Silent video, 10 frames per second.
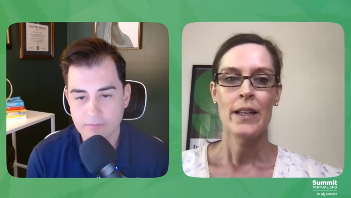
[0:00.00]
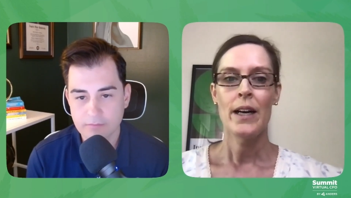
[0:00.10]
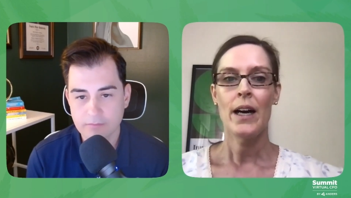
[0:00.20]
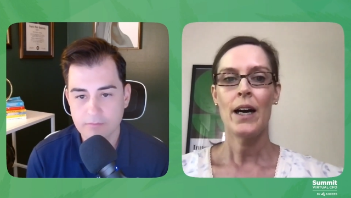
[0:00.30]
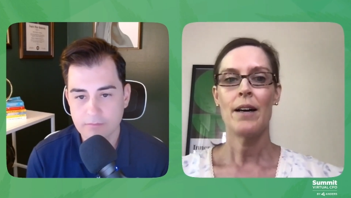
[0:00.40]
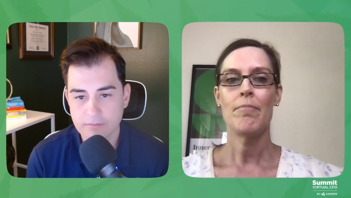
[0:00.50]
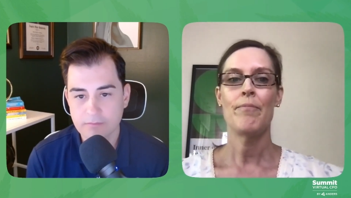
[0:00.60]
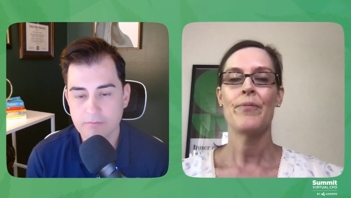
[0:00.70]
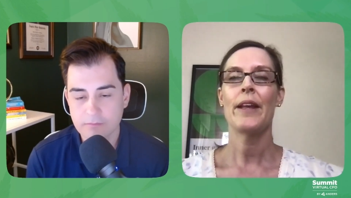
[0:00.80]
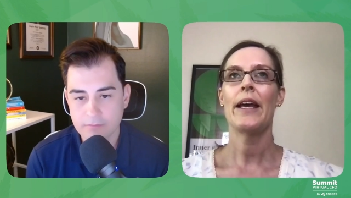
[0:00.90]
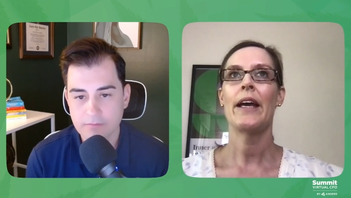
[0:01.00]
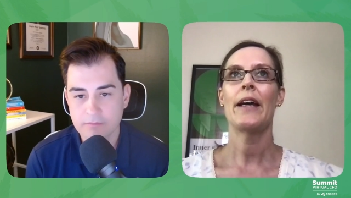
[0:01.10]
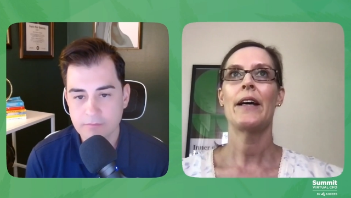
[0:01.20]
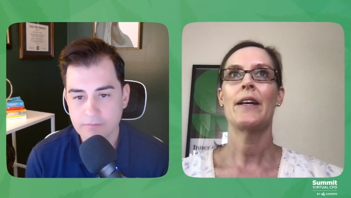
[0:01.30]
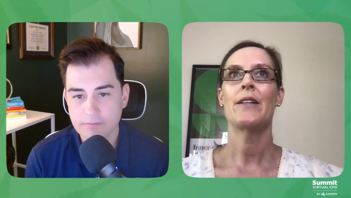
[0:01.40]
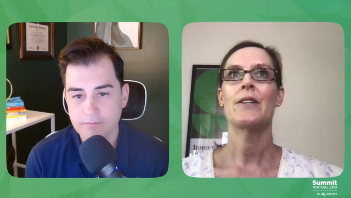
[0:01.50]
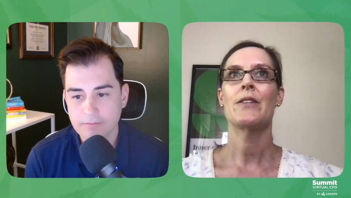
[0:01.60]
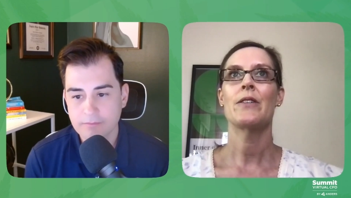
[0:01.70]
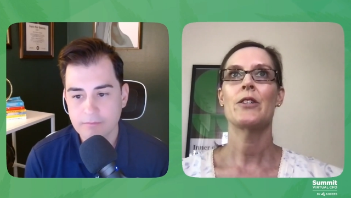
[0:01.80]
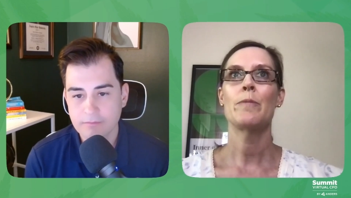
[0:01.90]
Speaker 1: um, and
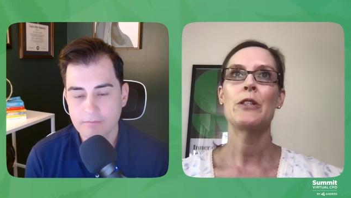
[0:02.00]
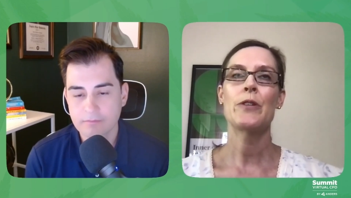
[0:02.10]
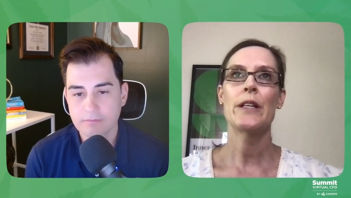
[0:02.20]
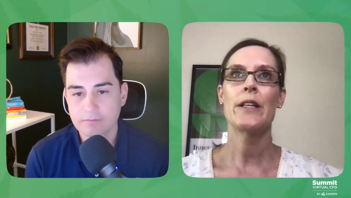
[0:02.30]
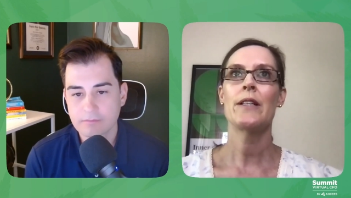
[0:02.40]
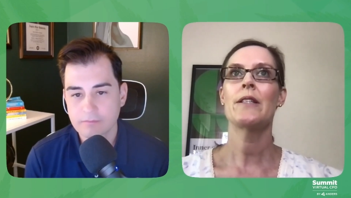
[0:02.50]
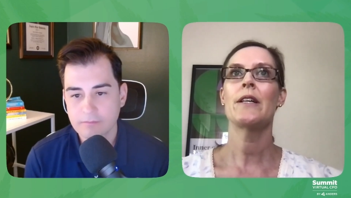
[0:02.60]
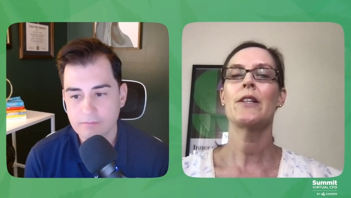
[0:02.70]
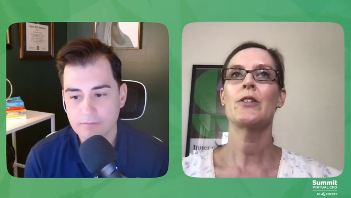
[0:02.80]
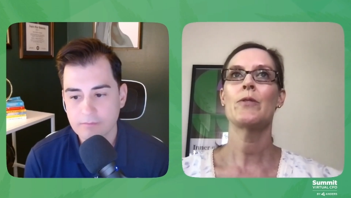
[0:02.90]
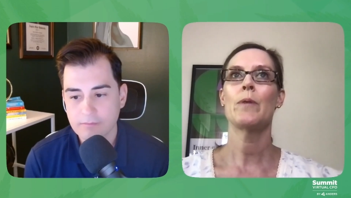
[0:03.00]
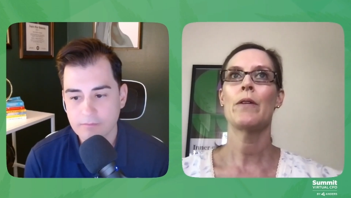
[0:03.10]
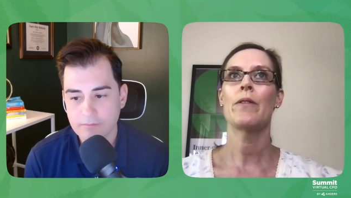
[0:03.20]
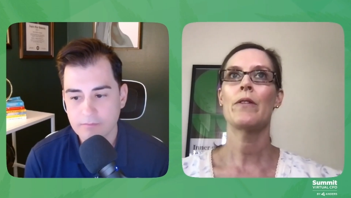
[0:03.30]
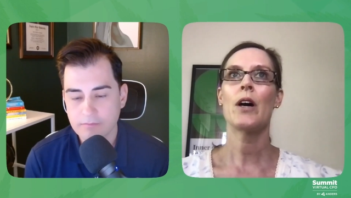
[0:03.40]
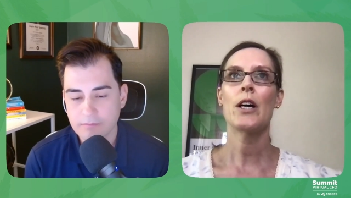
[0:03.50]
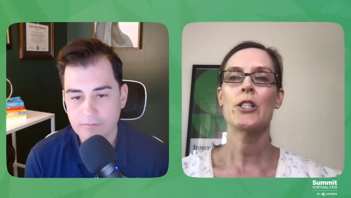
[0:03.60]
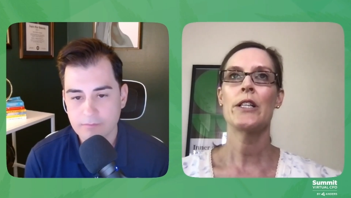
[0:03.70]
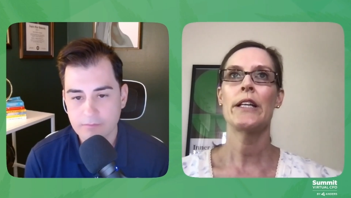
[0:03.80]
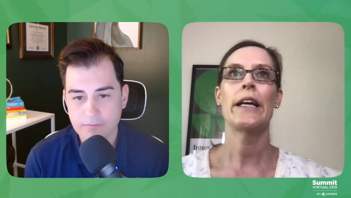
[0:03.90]
should be treated as such with
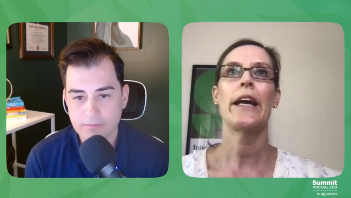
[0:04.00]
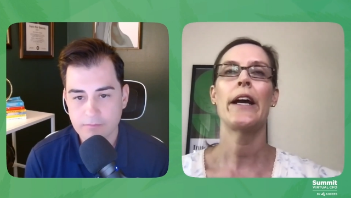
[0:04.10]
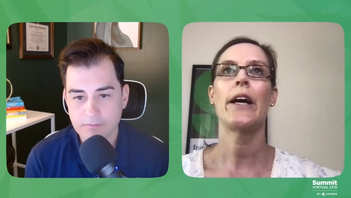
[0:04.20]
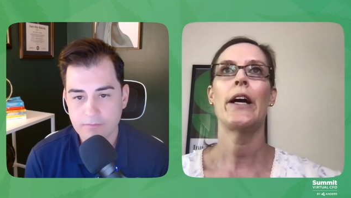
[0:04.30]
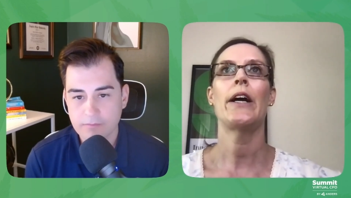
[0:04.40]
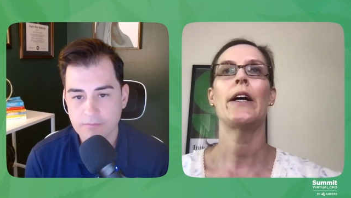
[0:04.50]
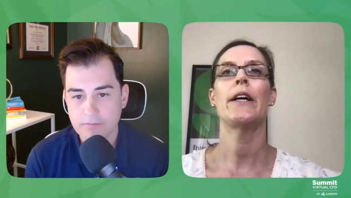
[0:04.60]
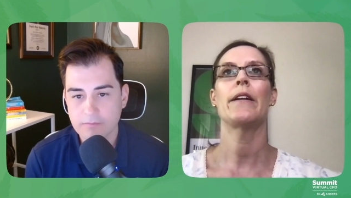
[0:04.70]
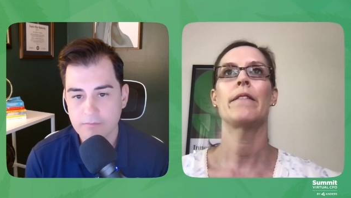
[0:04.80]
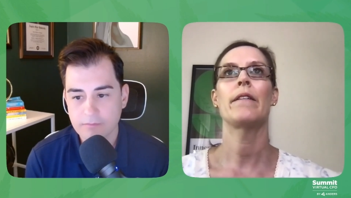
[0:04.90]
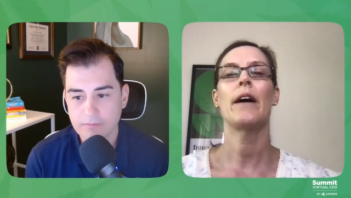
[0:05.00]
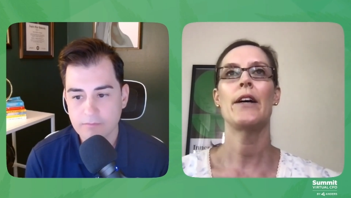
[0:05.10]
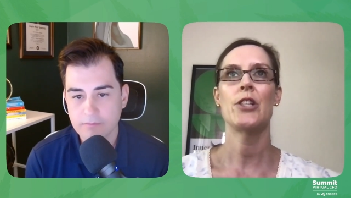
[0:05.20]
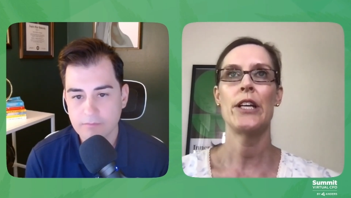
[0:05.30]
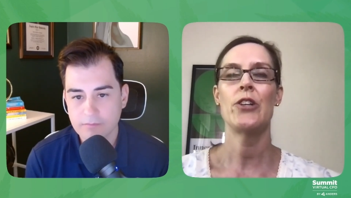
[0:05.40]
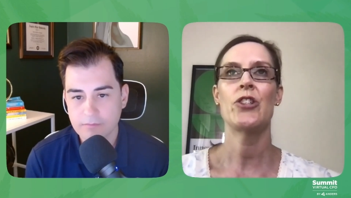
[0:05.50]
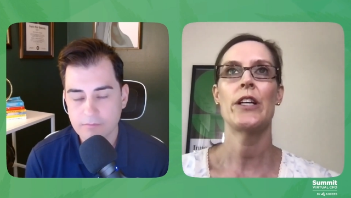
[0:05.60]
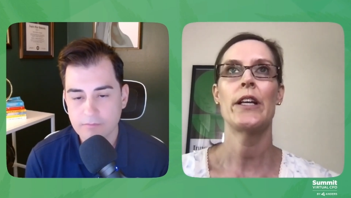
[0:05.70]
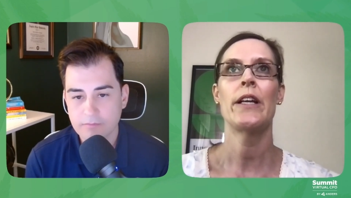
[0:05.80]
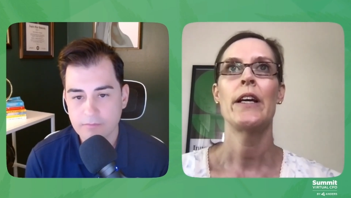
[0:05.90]
caution and care and
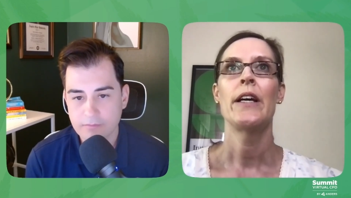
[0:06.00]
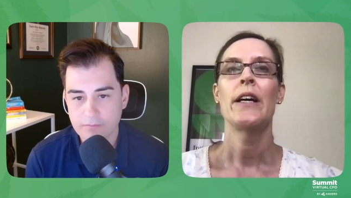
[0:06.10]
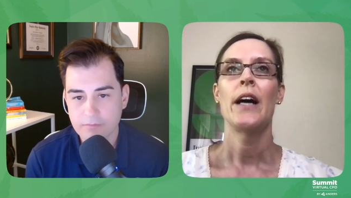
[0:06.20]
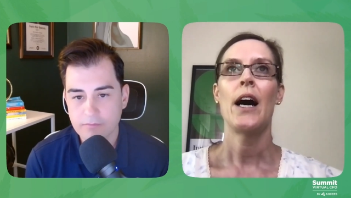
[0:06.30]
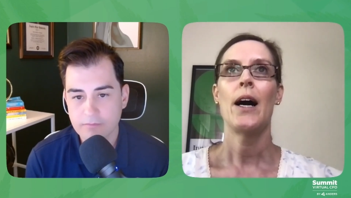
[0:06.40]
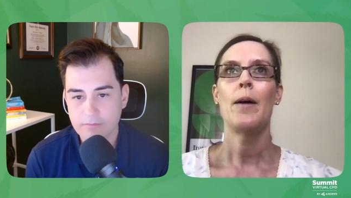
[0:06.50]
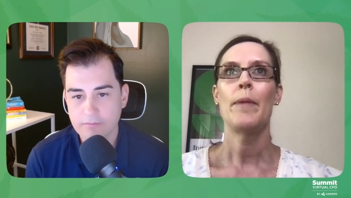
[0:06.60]
education. Um,